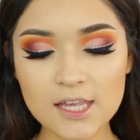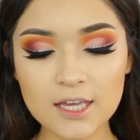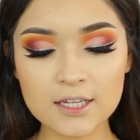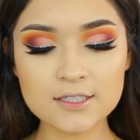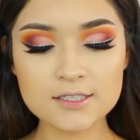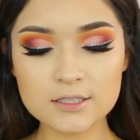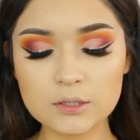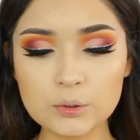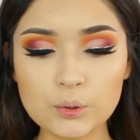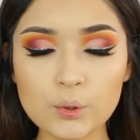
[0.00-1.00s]
and
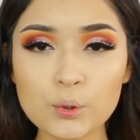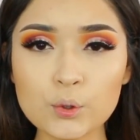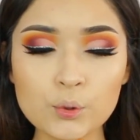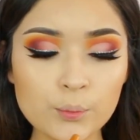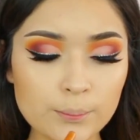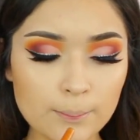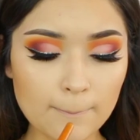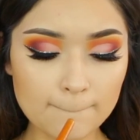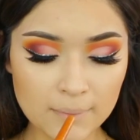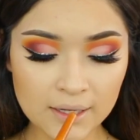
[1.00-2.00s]
oh
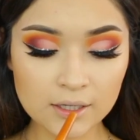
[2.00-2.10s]
my